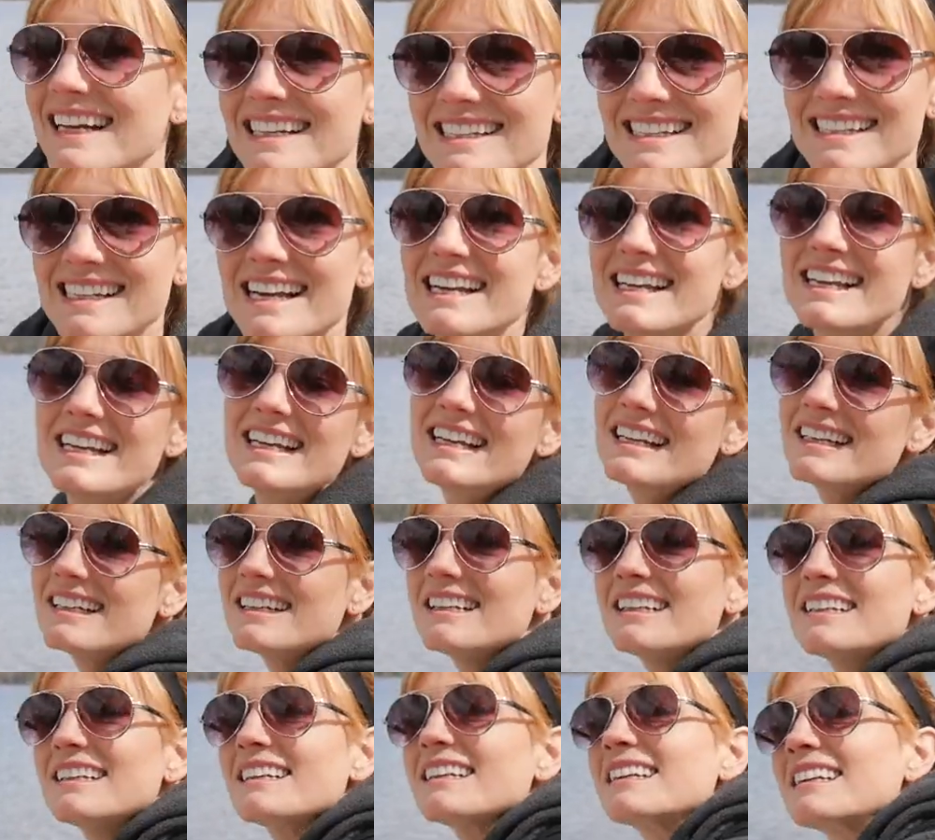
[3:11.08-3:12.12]
guess I
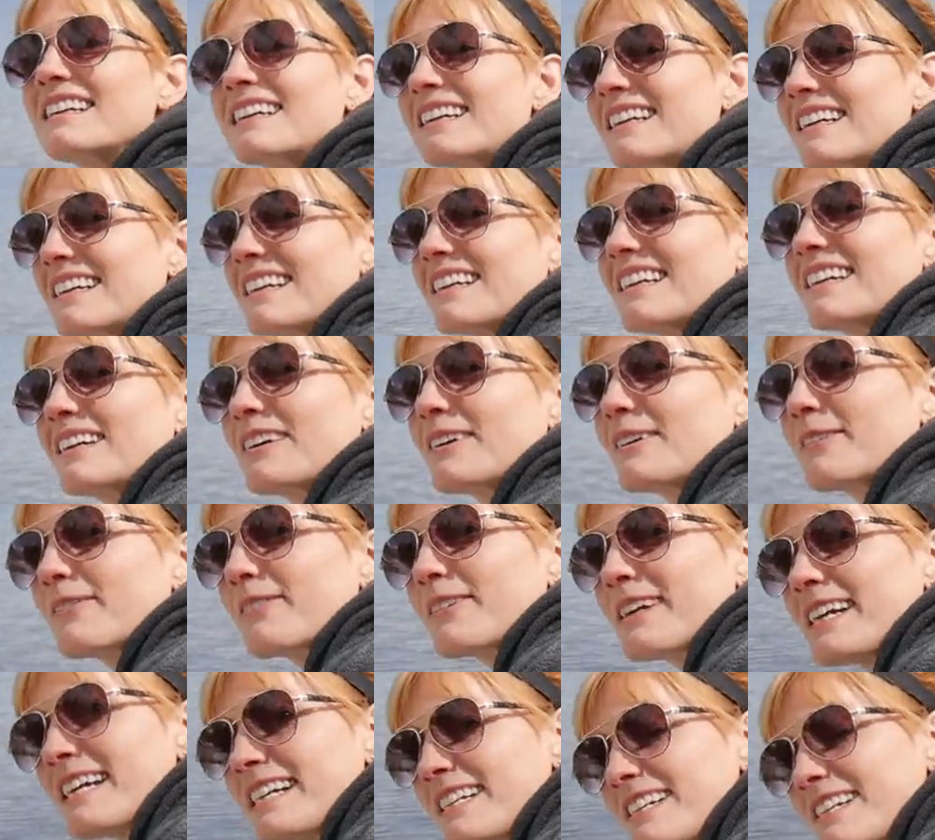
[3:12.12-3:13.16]
can
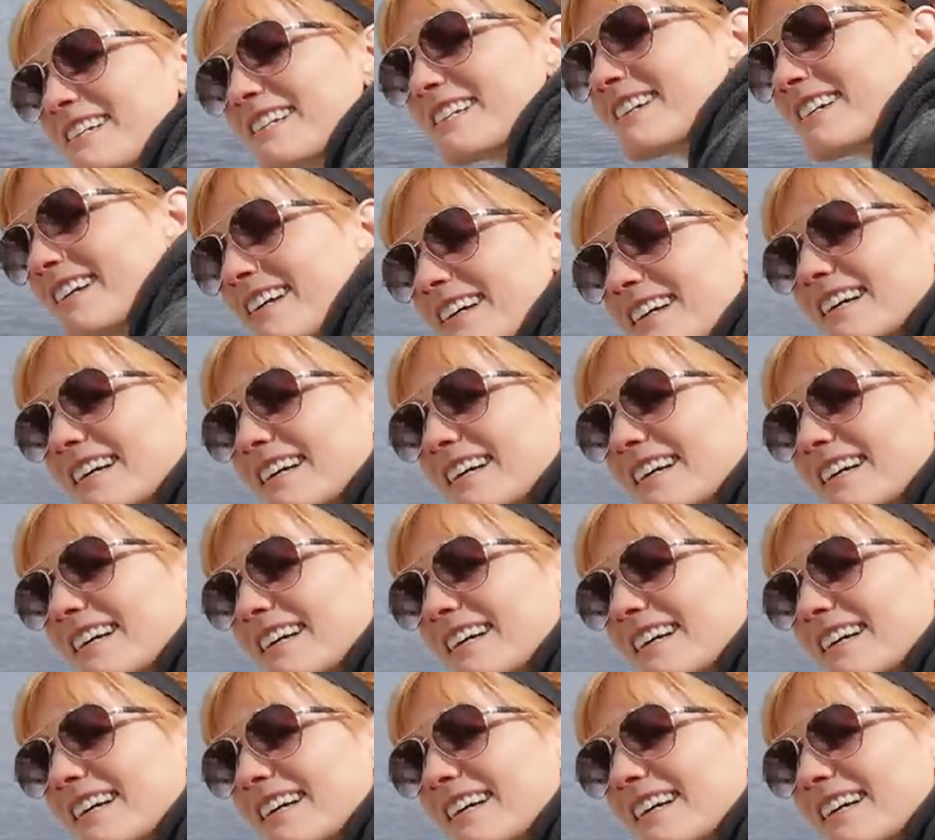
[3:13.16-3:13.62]
reach,